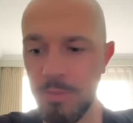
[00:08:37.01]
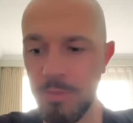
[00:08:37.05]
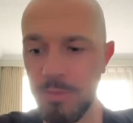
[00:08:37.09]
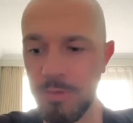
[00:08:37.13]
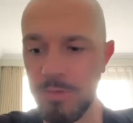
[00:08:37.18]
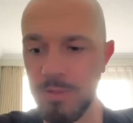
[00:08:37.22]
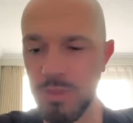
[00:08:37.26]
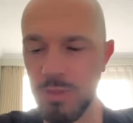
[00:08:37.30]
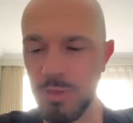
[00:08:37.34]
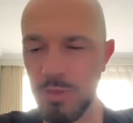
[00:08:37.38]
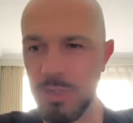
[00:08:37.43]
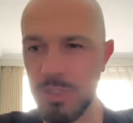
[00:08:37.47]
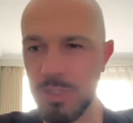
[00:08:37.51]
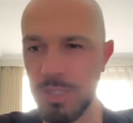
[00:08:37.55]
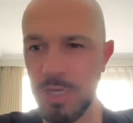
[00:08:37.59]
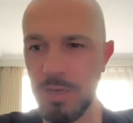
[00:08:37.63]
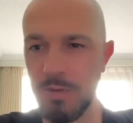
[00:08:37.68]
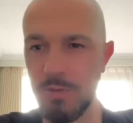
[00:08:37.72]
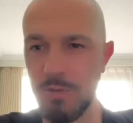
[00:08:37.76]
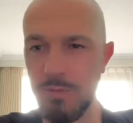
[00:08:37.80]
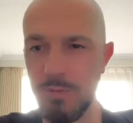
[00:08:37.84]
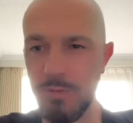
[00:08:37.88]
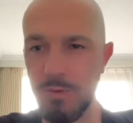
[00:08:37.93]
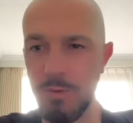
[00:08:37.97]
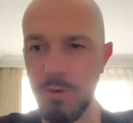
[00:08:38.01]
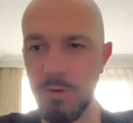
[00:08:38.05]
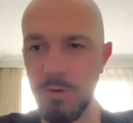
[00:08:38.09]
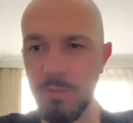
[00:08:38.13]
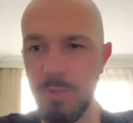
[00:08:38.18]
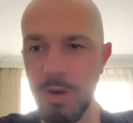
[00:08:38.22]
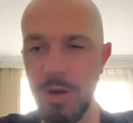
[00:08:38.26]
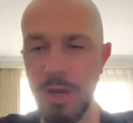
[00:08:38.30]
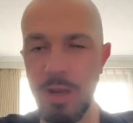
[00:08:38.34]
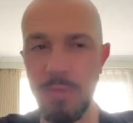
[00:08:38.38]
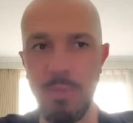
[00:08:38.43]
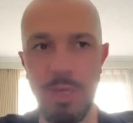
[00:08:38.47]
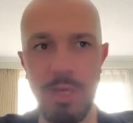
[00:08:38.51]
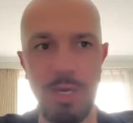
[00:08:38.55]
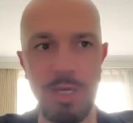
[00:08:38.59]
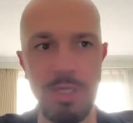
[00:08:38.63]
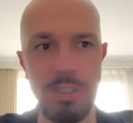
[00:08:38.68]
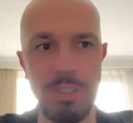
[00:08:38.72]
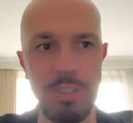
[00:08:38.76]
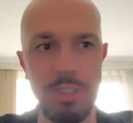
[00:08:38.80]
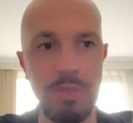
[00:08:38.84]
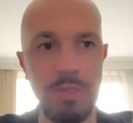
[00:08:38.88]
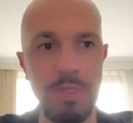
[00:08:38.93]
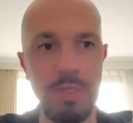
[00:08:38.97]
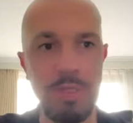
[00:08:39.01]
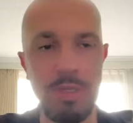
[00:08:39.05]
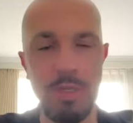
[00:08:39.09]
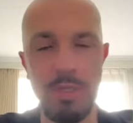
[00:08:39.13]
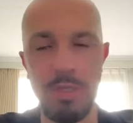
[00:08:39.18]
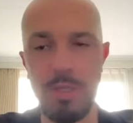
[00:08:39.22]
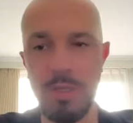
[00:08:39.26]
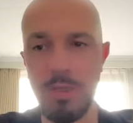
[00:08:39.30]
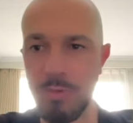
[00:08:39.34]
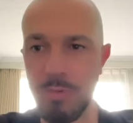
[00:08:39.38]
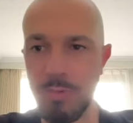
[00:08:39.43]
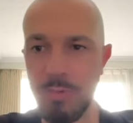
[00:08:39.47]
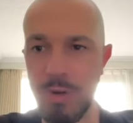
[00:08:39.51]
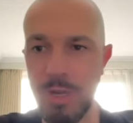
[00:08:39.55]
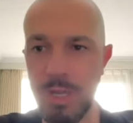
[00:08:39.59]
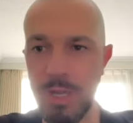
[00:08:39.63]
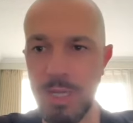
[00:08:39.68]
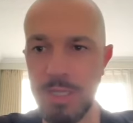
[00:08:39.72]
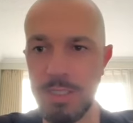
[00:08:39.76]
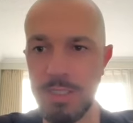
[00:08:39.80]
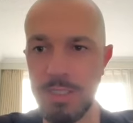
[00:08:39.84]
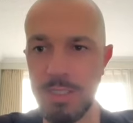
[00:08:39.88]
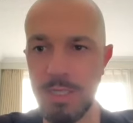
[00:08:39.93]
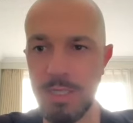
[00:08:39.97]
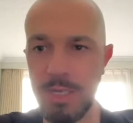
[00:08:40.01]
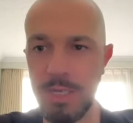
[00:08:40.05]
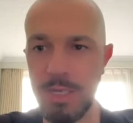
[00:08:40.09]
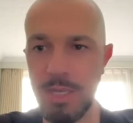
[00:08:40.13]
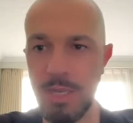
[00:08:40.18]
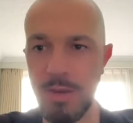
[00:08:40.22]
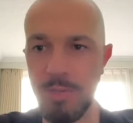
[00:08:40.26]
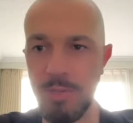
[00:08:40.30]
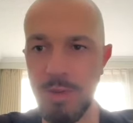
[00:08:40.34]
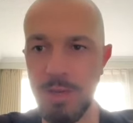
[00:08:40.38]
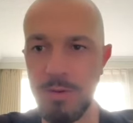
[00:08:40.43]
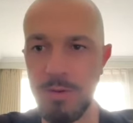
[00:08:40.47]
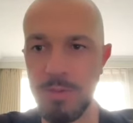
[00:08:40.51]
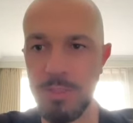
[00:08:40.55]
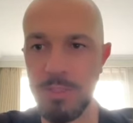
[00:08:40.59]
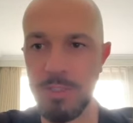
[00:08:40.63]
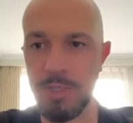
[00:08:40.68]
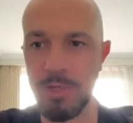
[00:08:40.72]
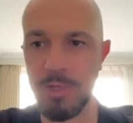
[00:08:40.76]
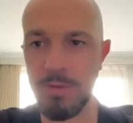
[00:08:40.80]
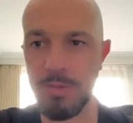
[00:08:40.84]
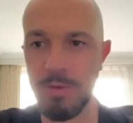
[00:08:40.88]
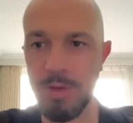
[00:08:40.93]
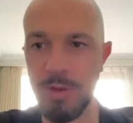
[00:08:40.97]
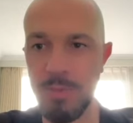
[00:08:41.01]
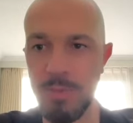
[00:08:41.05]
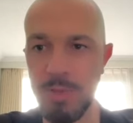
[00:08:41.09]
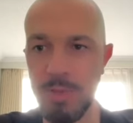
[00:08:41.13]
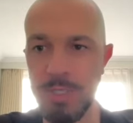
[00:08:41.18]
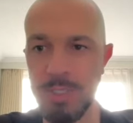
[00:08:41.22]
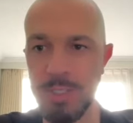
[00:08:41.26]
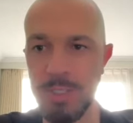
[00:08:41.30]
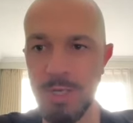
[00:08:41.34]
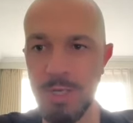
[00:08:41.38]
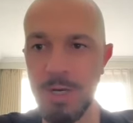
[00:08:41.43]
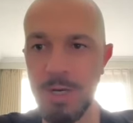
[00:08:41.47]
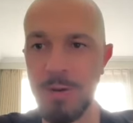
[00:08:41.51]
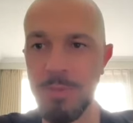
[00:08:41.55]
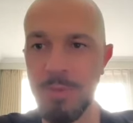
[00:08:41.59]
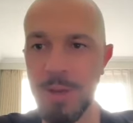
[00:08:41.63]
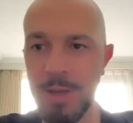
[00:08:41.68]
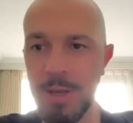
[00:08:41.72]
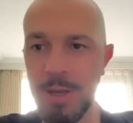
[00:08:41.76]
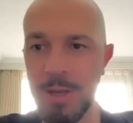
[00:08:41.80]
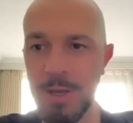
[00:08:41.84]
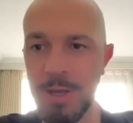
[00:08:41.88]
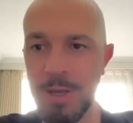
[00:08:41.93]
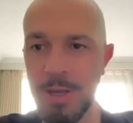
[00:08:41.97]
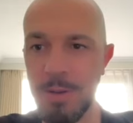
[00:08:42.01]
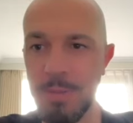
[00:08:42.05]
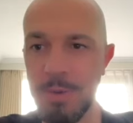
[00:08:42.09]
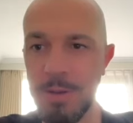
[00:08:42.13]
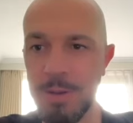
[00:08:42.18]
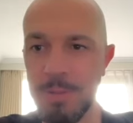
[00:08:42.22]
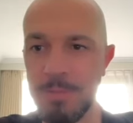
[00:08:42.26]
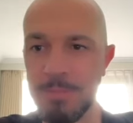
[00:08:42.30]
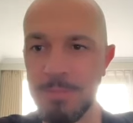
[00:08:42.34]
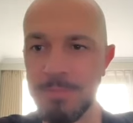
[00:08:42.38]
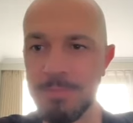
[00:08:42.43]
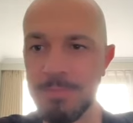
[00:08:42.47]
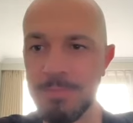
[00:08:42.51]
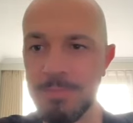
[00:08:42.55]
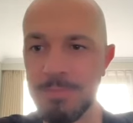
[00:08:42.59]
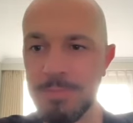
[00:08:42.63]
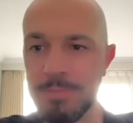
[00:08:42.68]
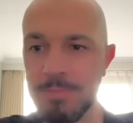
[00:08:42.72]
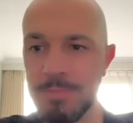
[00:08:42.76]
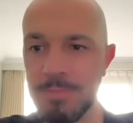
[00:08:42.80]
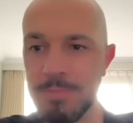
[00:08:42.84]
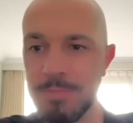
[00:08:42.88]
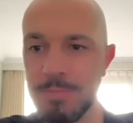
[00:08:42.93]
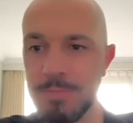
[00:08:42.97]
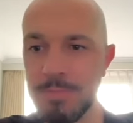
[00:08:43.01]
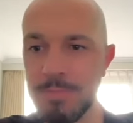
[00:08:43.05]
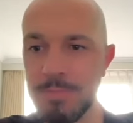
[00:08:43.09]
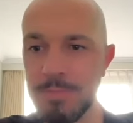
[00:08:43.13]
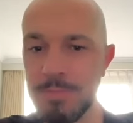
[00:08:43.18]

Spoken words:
We've sort of seen through Maya McCutcheon the potential of the players that come out. So I'm excited about her coming.